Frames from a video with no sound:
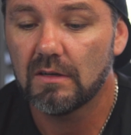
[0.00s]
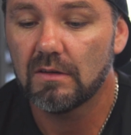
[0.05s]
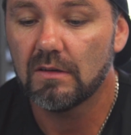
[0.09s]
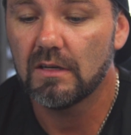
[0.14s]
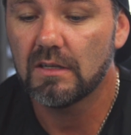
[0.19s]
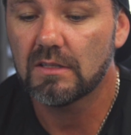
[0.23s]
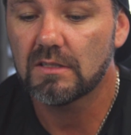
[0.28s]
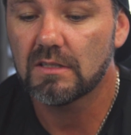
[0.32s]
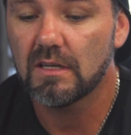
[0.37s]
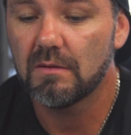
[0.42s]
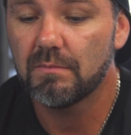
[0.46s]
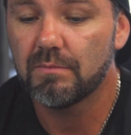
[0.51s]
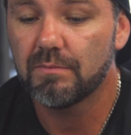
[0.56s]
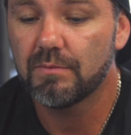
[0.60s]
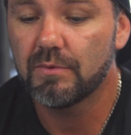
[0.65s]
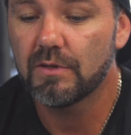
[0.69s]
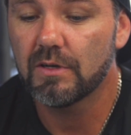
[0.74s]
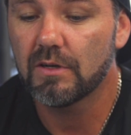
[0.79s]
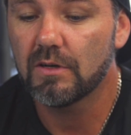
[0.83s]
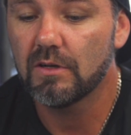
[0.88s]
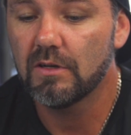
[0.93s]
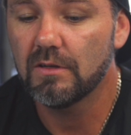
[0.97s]
All right, so
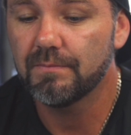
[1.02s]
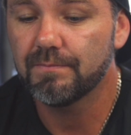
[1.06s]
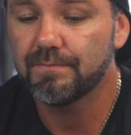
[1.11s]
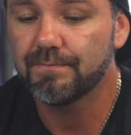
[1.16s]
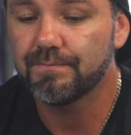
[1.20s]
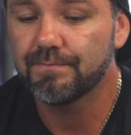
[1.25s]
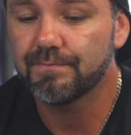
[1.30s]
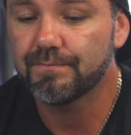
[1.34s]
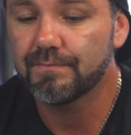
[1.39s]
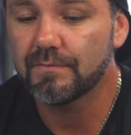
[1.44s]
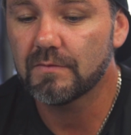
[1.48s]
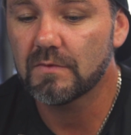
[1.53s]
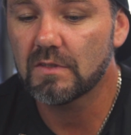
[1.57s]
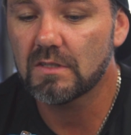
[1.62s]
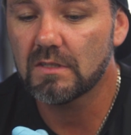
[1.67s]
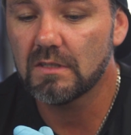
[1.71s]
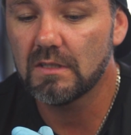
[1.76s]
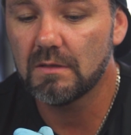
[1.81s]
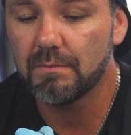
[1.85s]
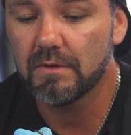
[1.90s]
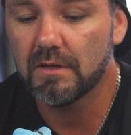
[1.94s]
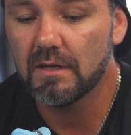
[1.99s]
put it on,
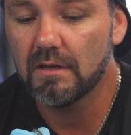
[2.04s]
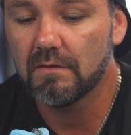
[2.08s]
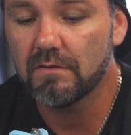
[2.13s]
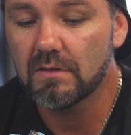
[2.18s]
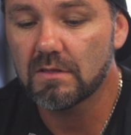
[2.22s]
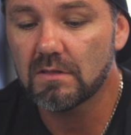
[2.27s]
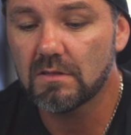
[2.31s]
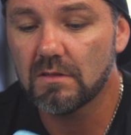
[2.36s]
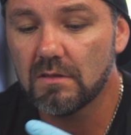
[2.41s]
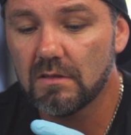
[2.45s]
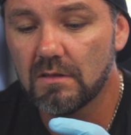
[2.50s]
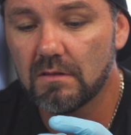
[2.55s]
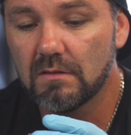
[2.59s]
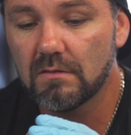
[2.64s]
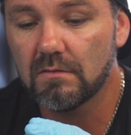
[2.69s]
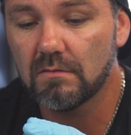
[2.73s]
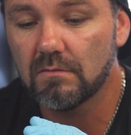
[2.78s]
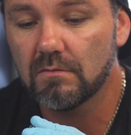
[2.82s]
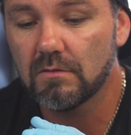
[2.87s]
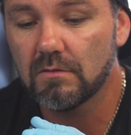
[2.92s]
slip it over the side,